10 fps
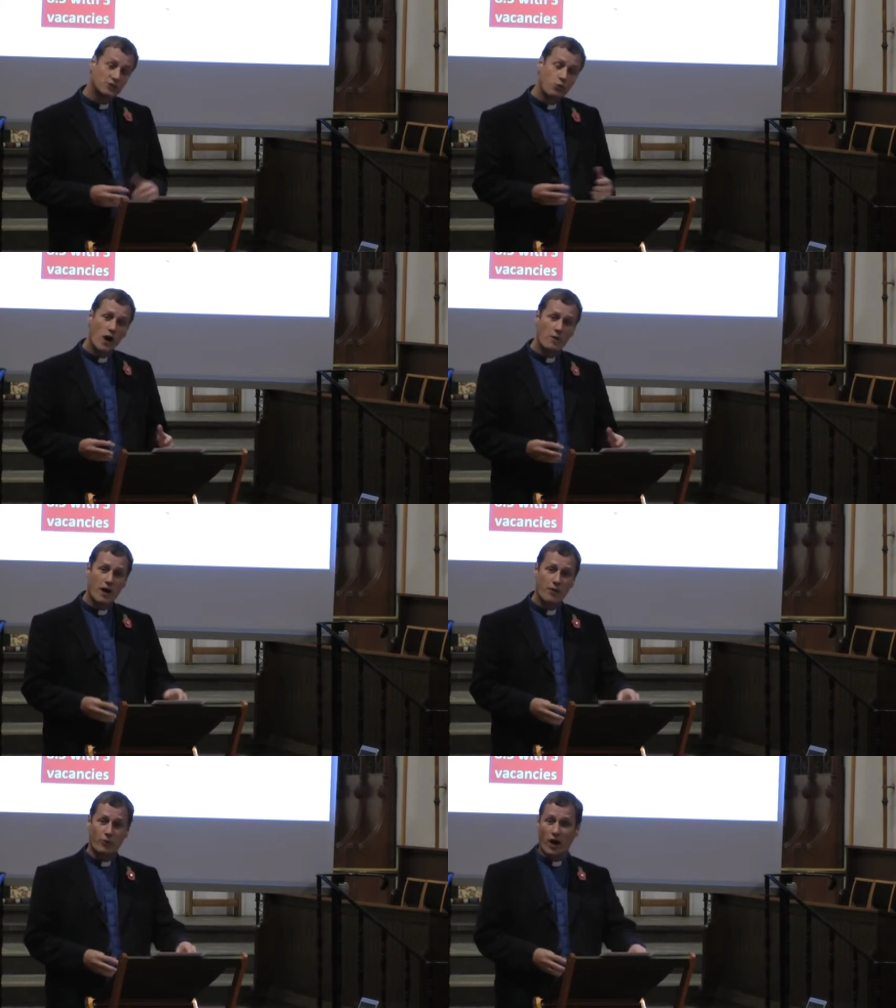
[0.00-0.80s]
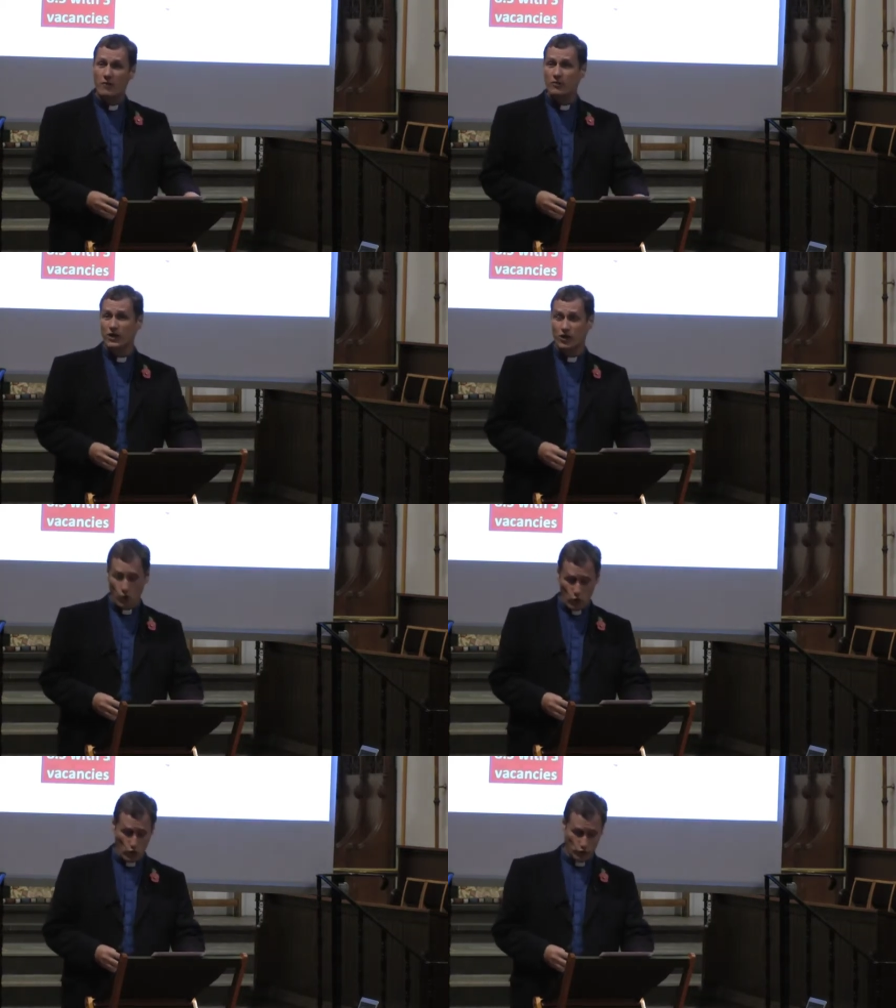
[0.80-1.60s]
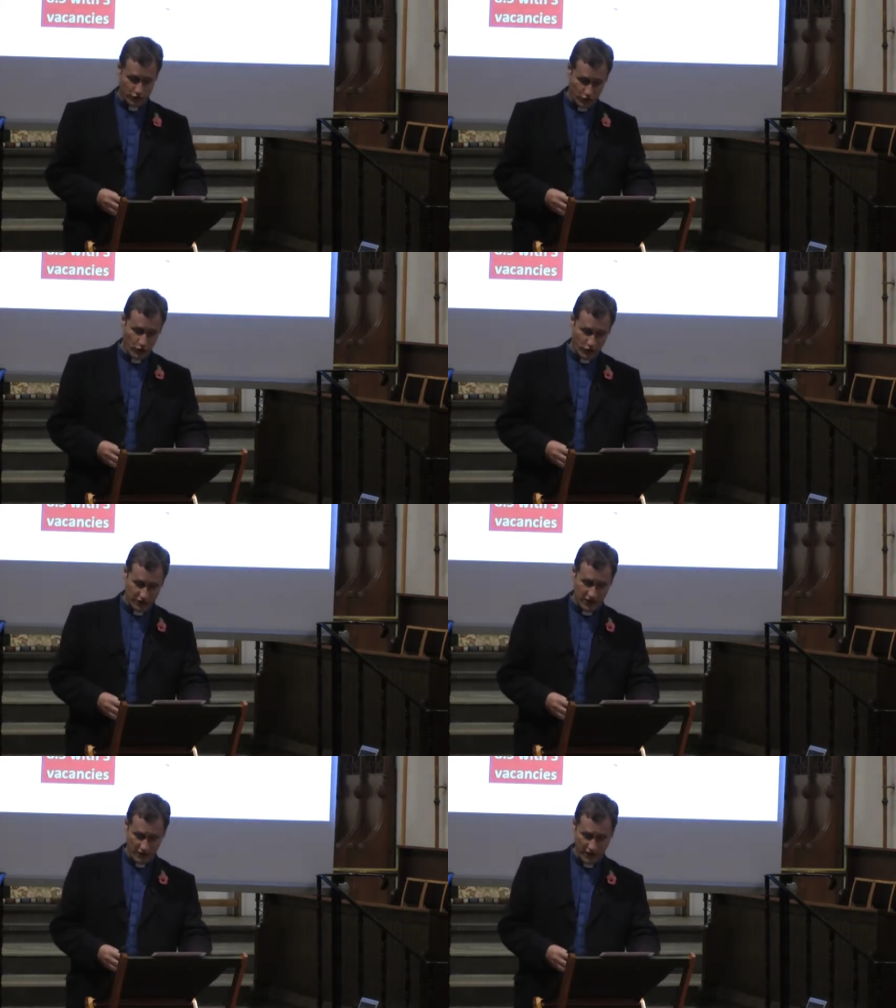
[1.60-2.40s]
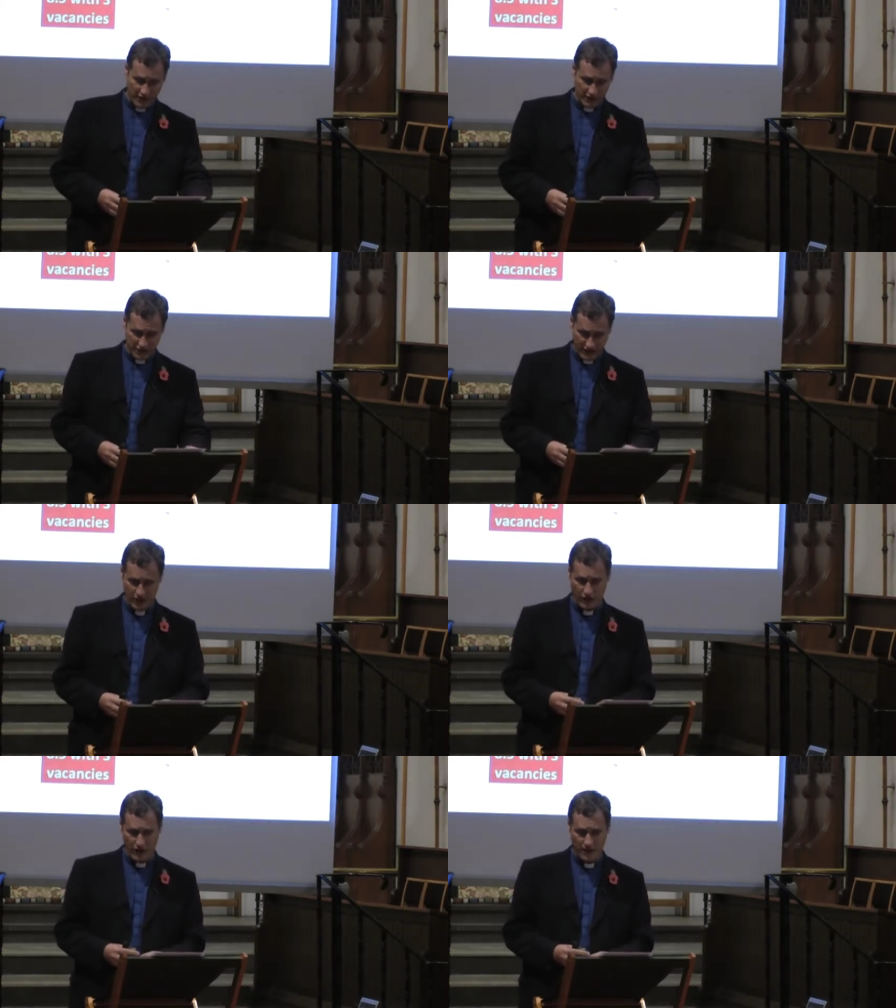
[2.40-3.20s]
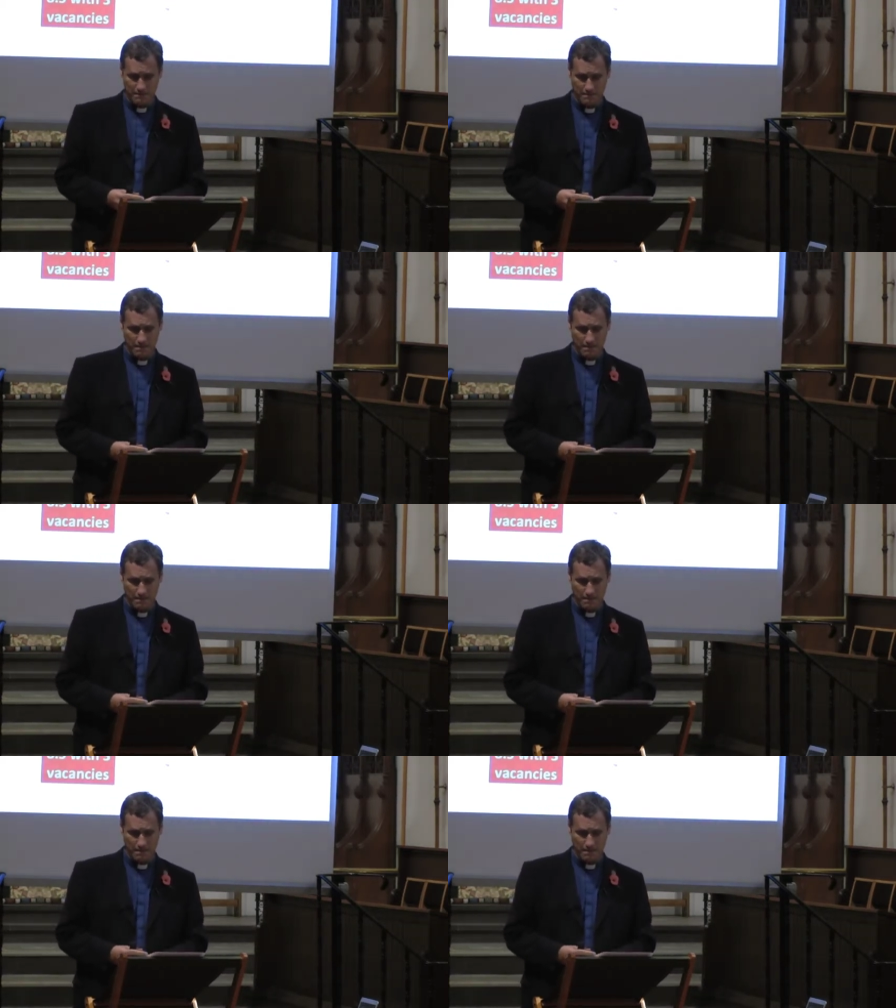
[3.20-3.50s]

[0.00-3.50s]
that's why my primary call to you this evening as a deanery